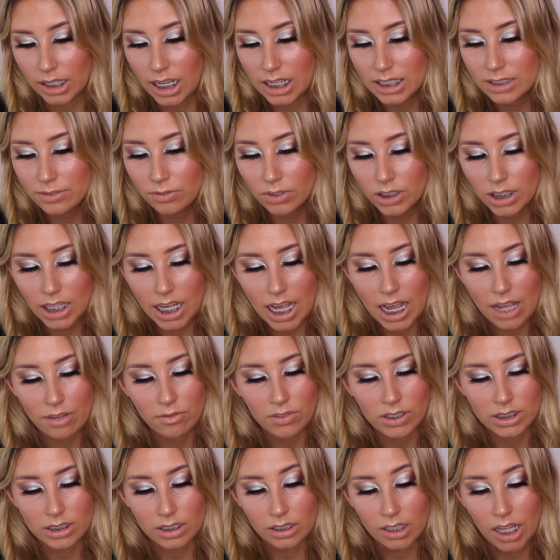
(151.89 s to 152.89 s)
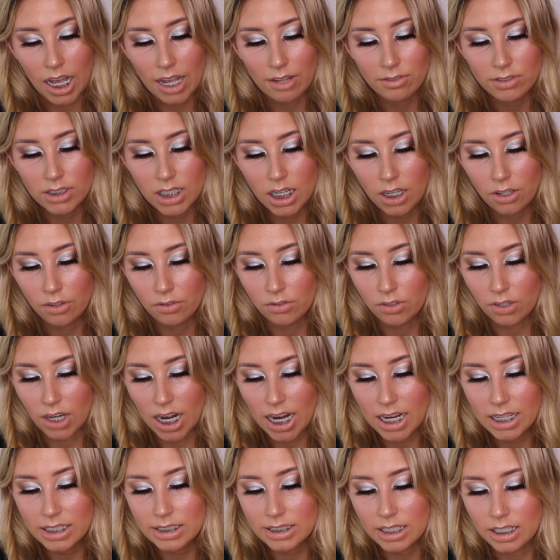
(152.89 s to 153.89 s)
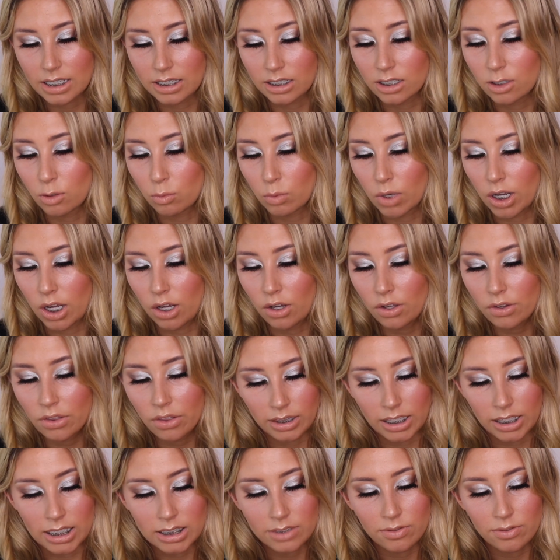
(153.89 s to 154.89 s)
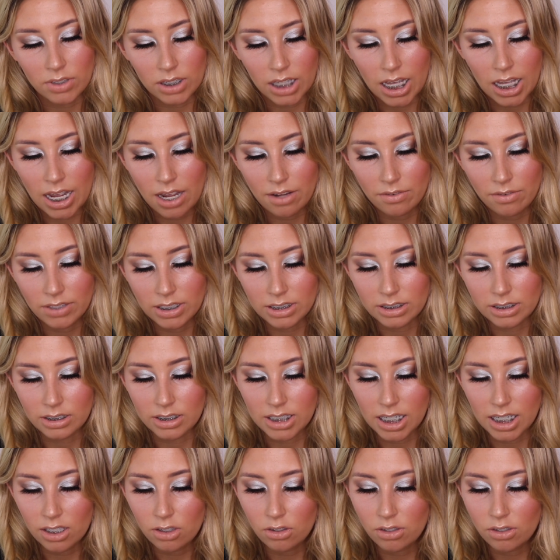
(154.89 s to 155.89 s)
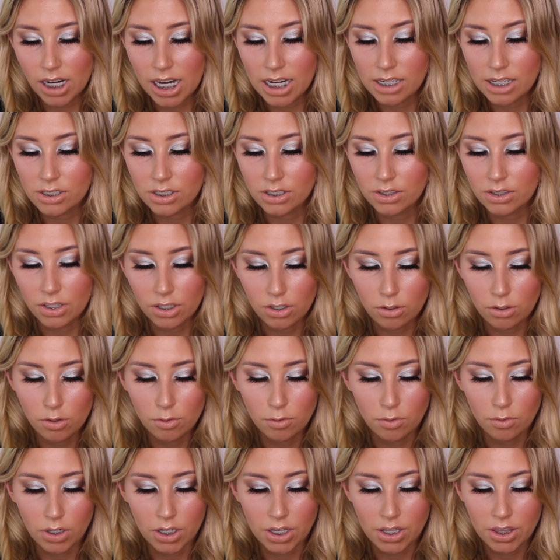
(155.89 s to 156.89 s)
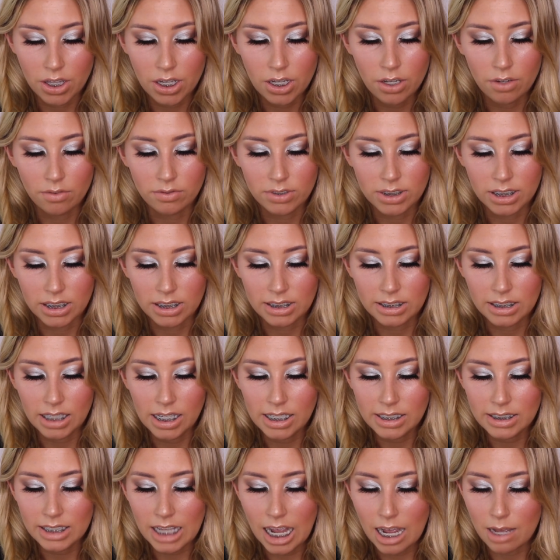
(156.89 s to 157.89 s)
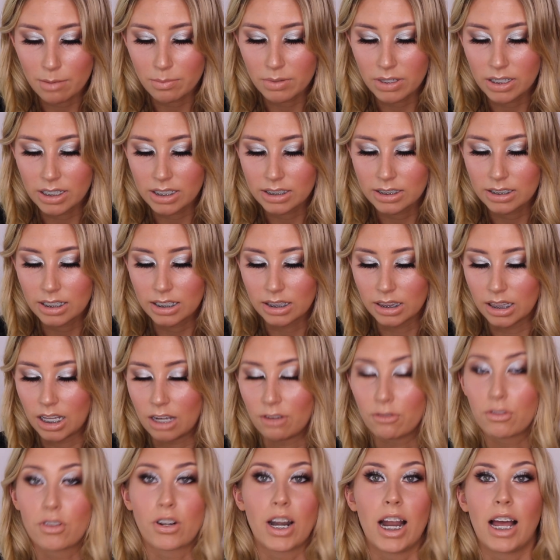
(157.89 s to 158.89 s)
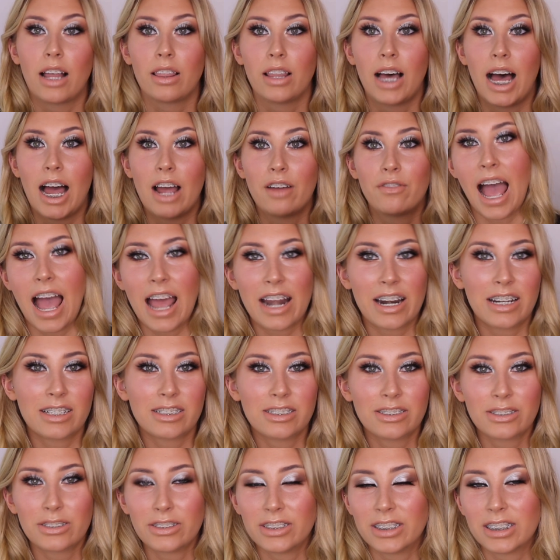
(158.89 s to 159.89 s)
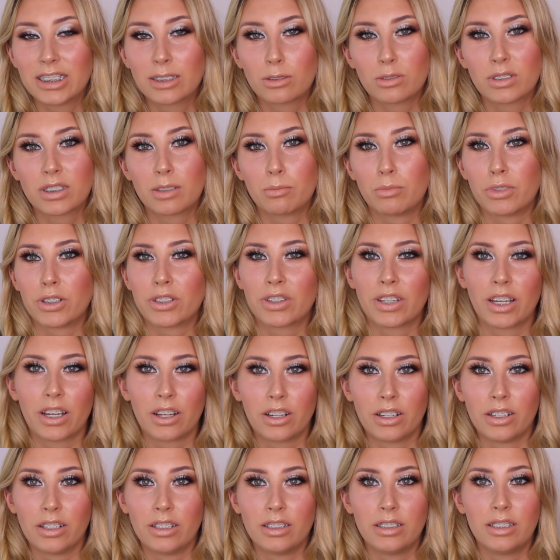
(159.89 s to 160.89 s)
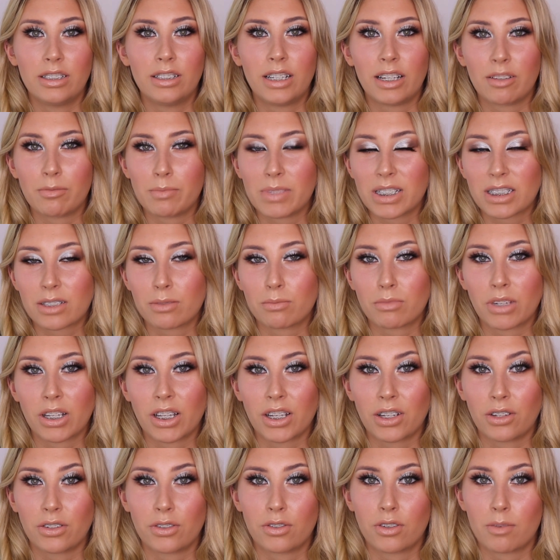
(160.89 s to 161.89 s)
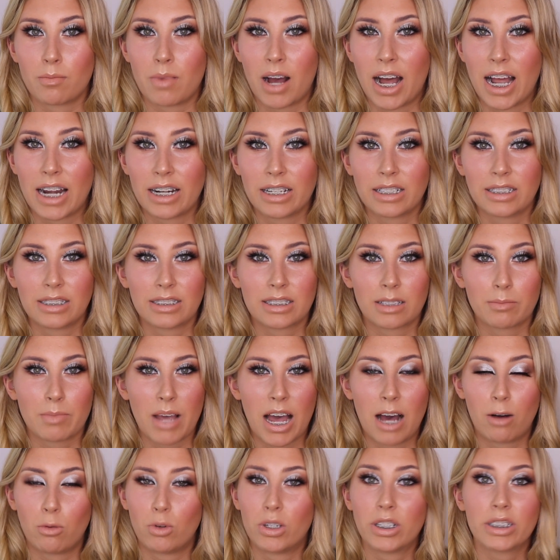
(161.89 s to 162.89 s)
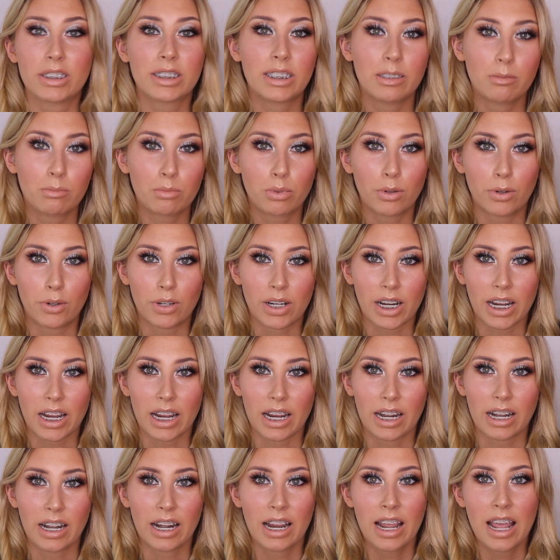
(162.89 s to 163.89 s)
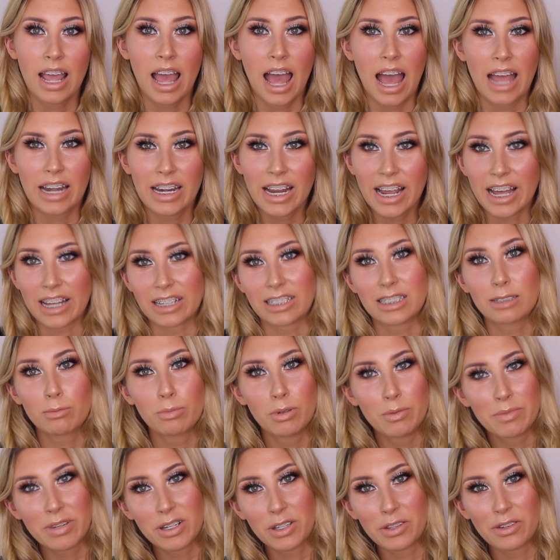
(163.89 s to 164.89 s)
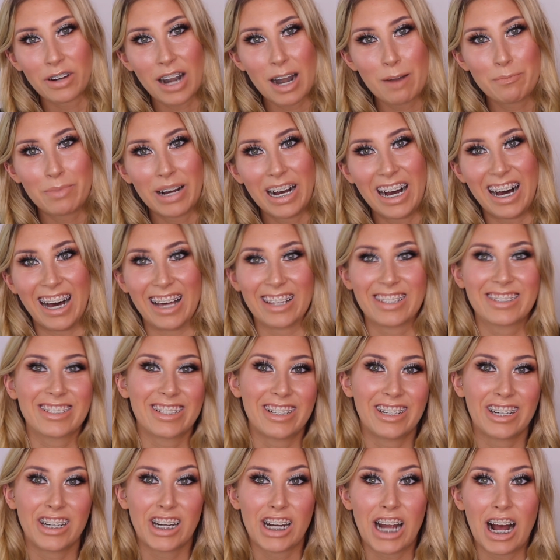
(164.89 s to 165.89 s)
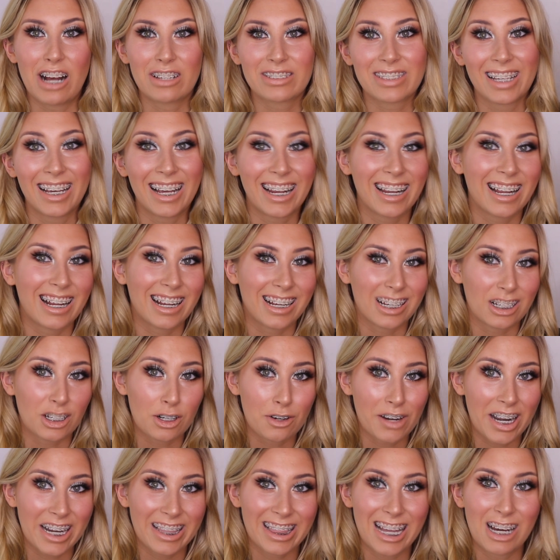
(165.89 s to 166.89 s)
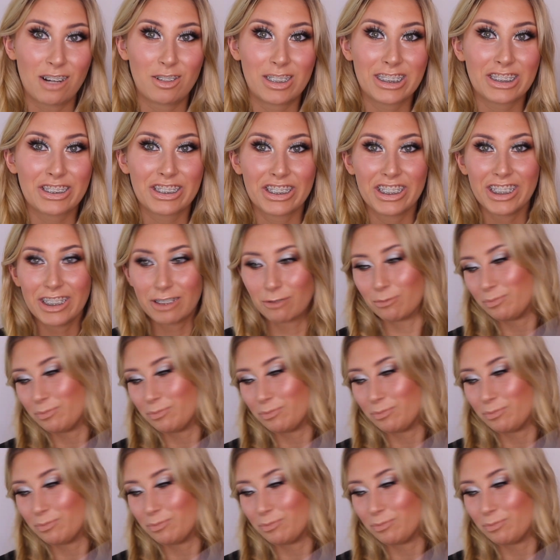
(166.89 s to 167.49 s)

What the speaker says: Lust for Life is a lifestyle of grace and inner wealth. Lust for Life is a declaration that you are worthy of success, happiness, and love throughout life. And I just thought this was a book that could give me some really good reminders about what's important. And yeah, just put me on the right path. So I was like, gonna read that one too.